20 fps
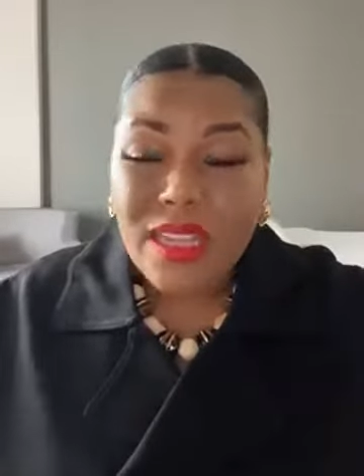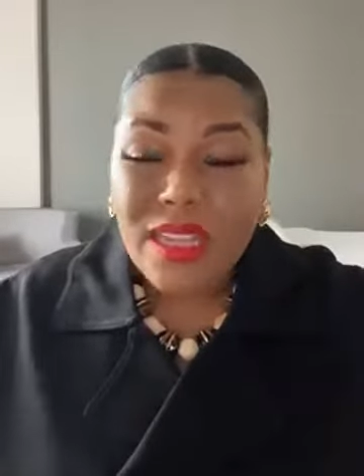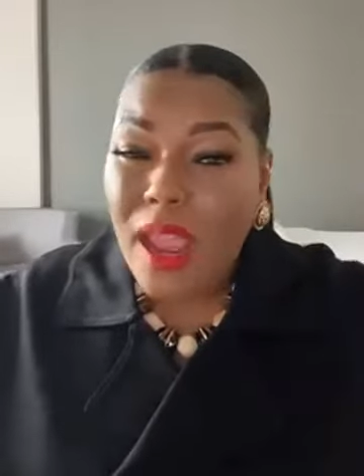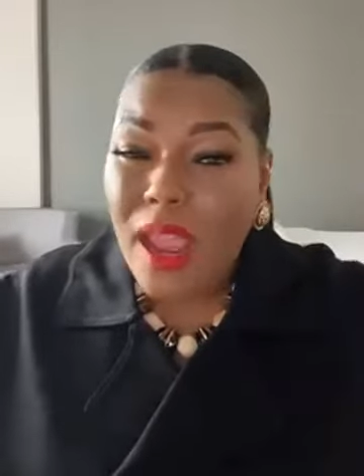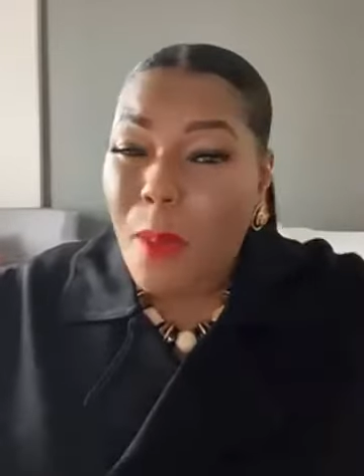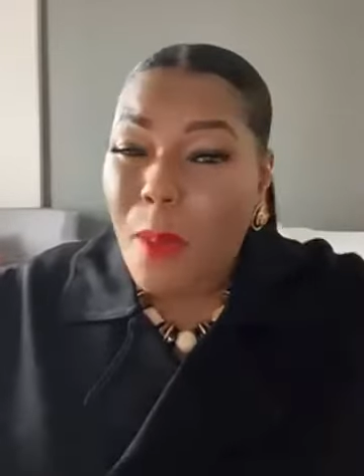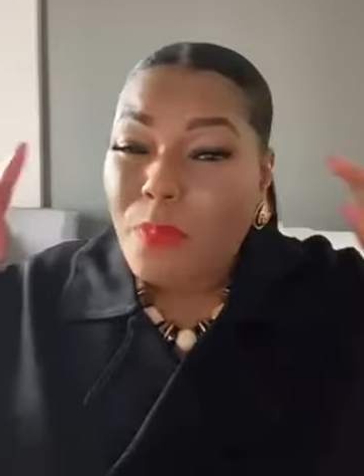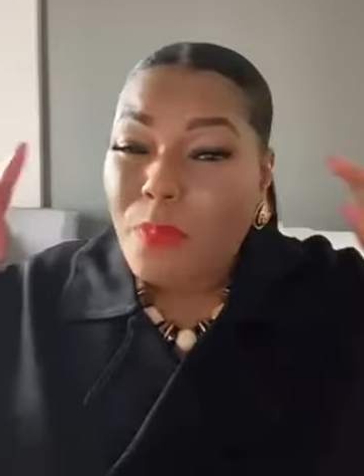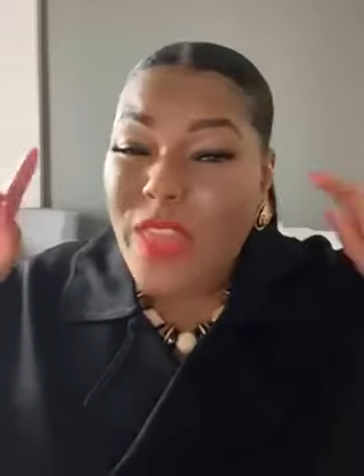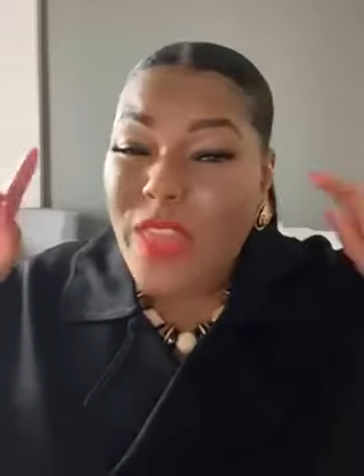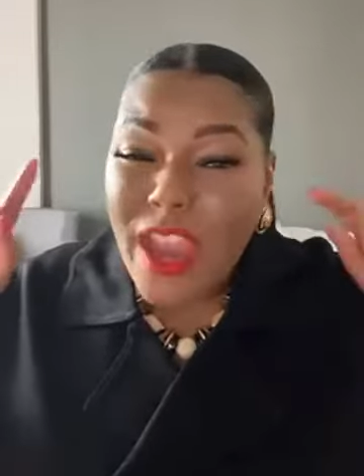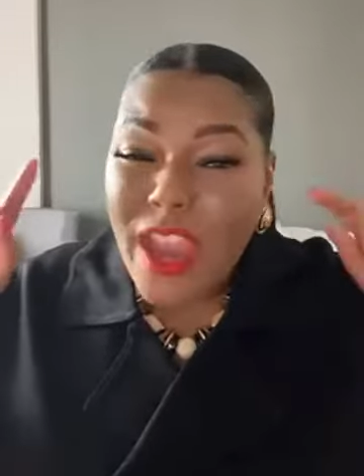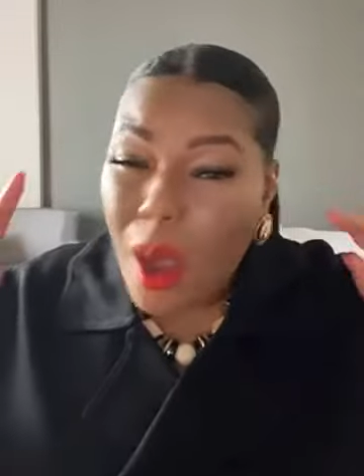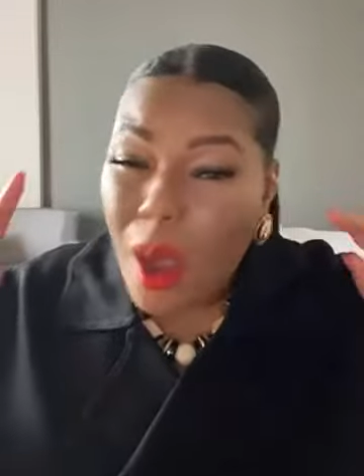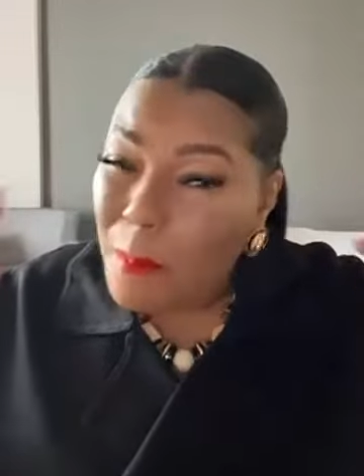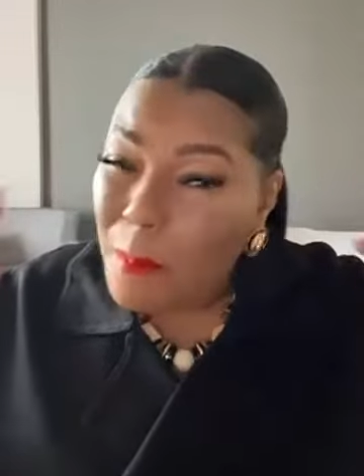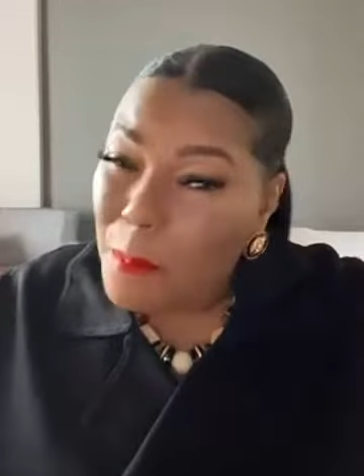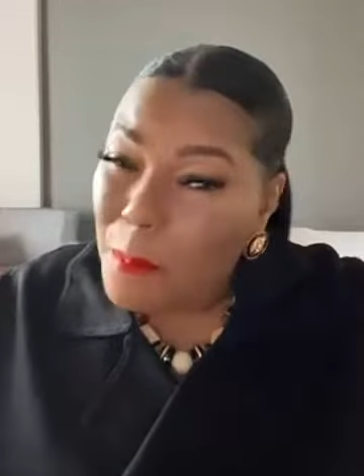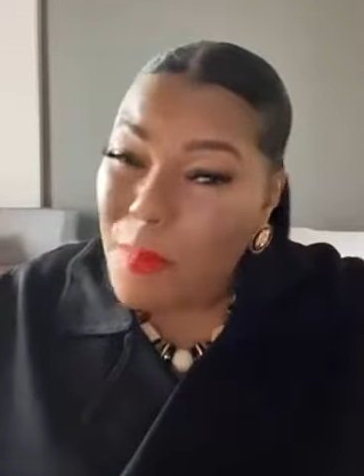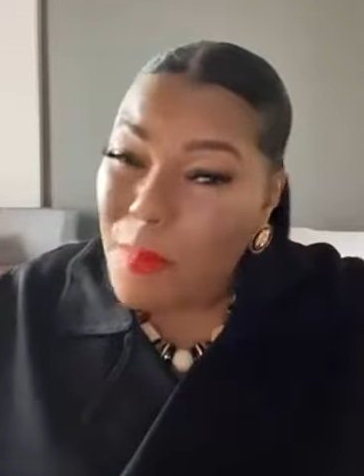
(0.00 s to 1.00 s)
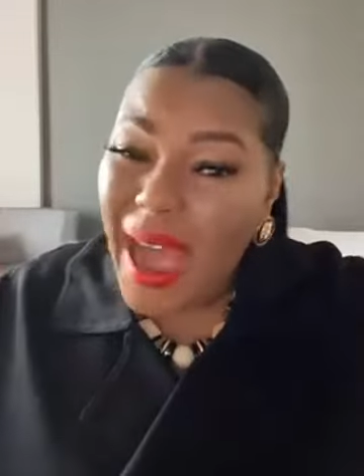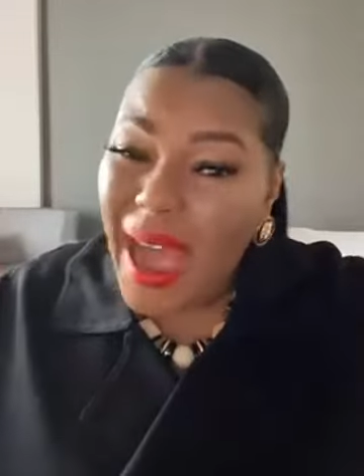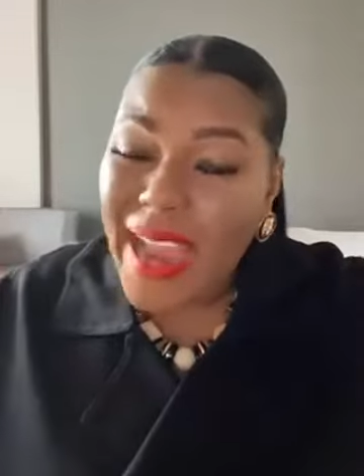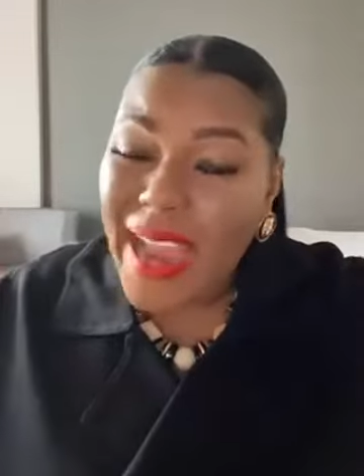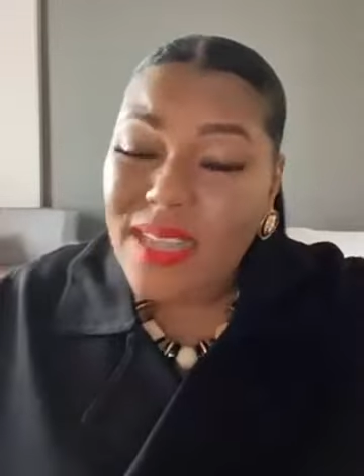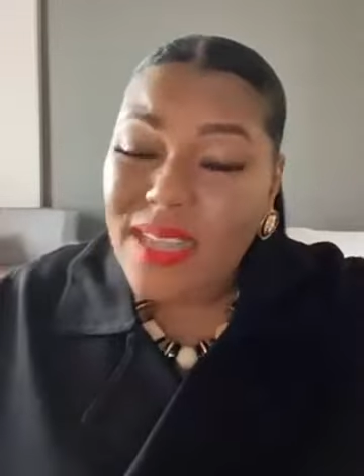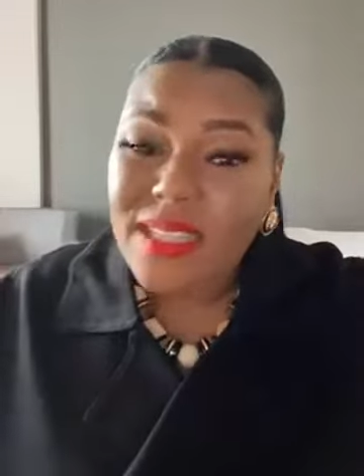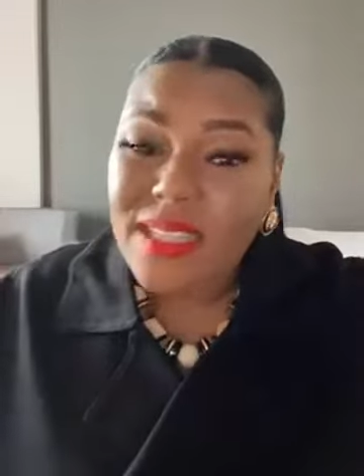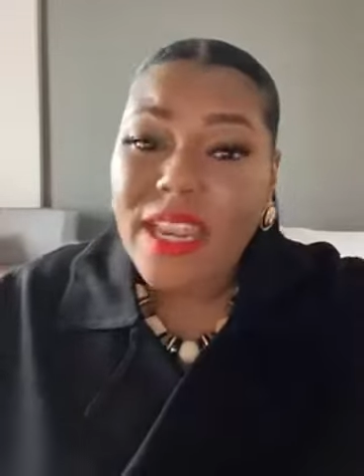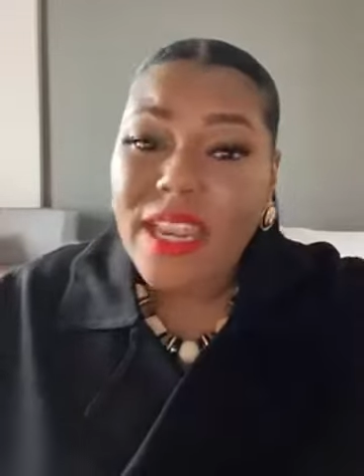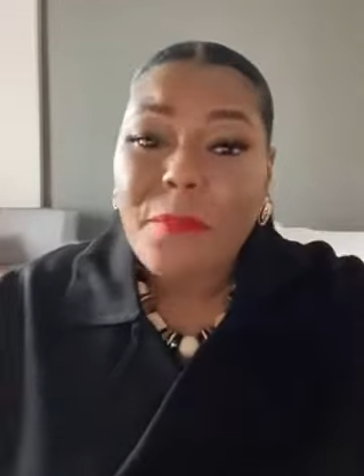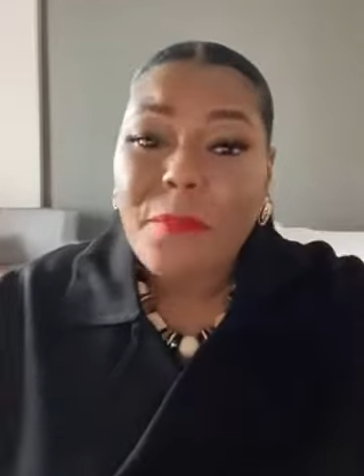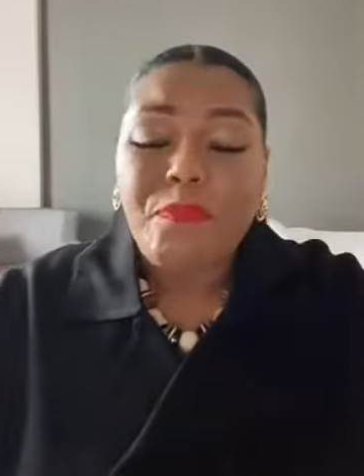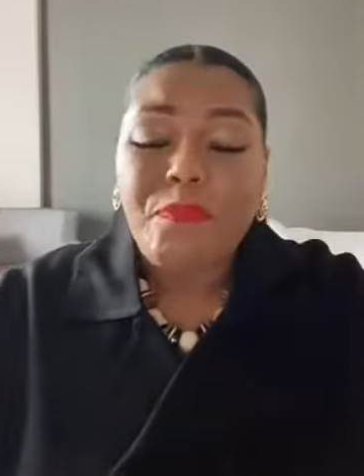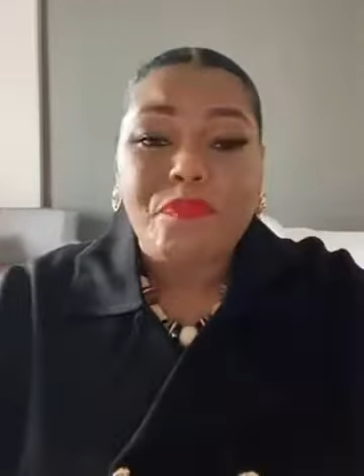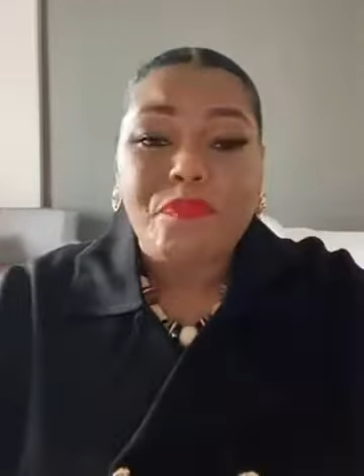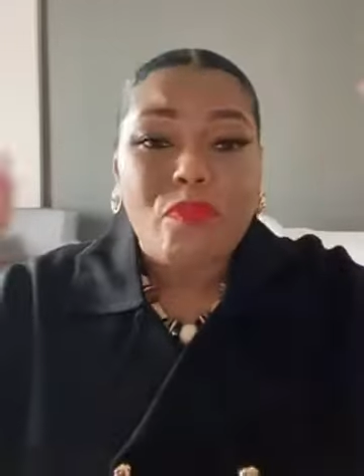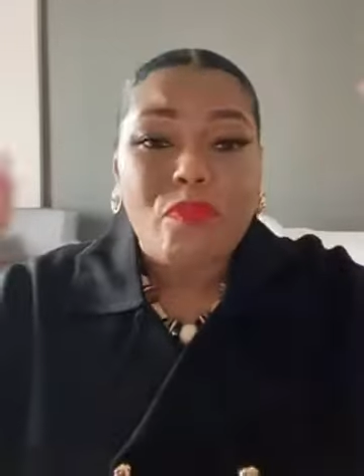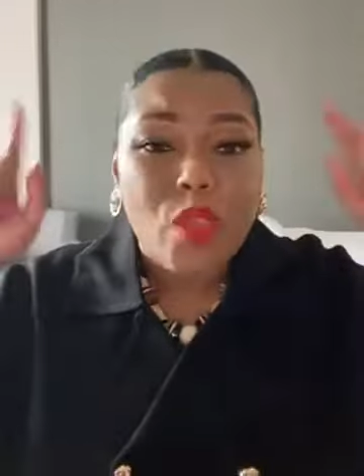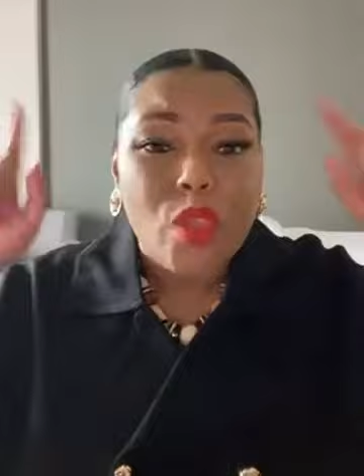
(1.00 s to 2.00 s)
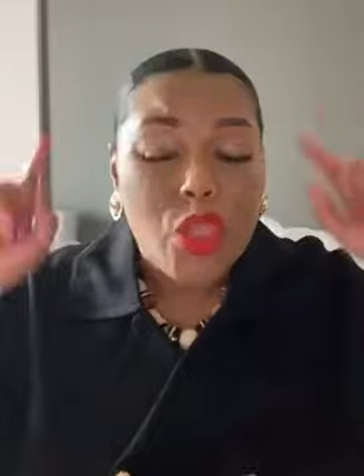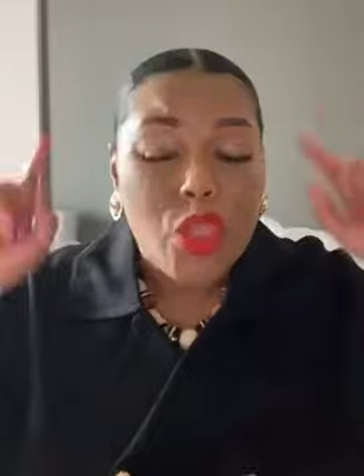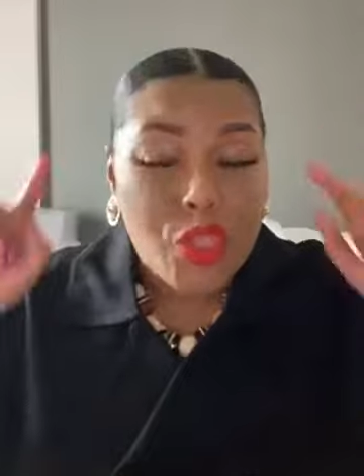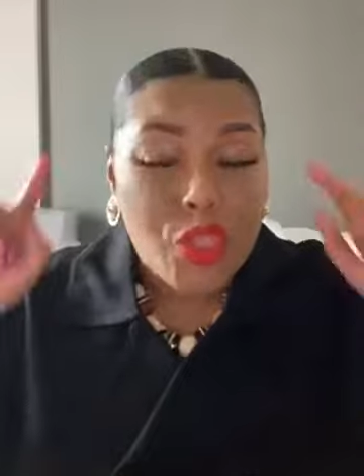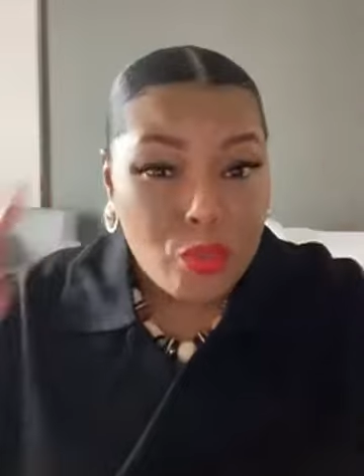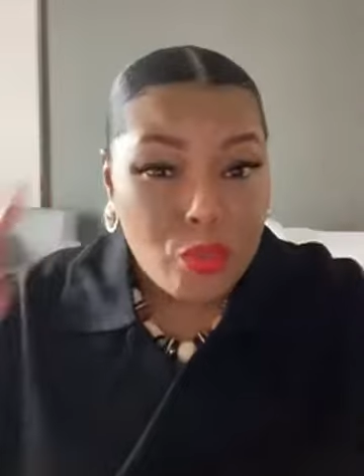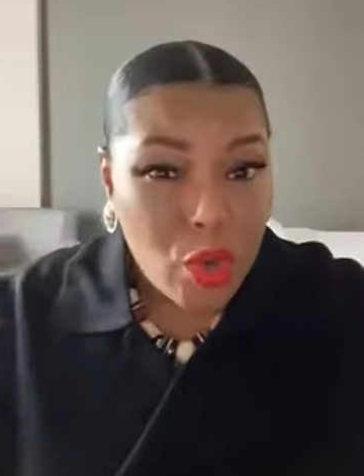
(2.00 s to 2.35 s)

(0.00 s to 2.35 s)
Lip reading: They are mighty through